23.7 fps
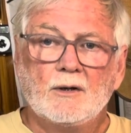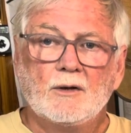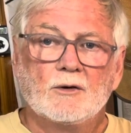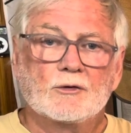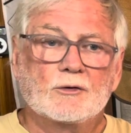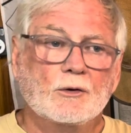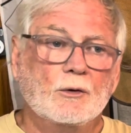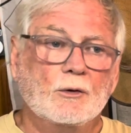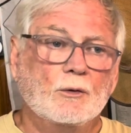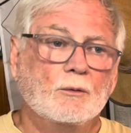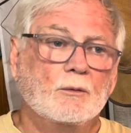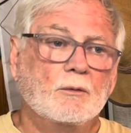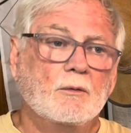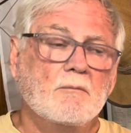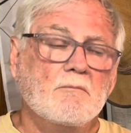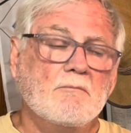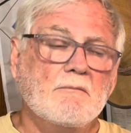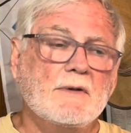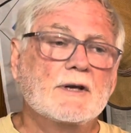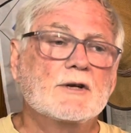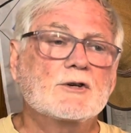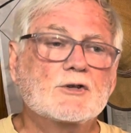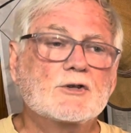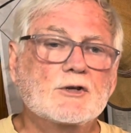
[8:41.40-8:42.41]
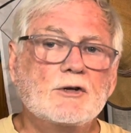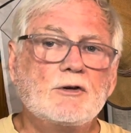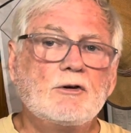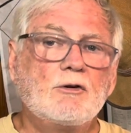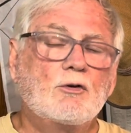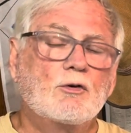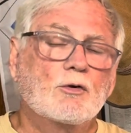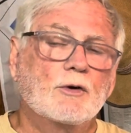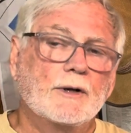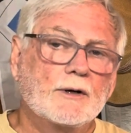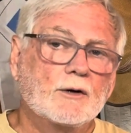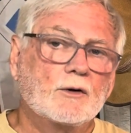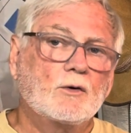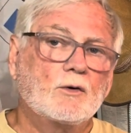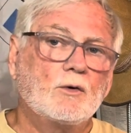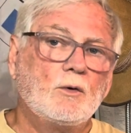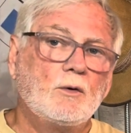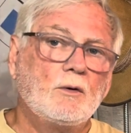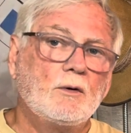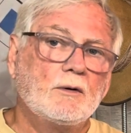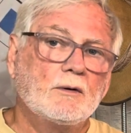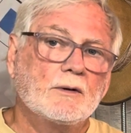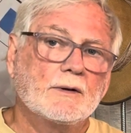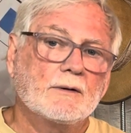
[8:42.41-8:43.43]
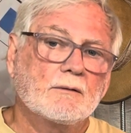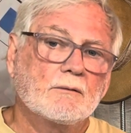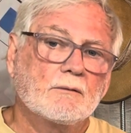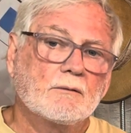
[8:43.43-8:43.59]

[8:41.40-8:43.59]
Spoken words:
So mission critical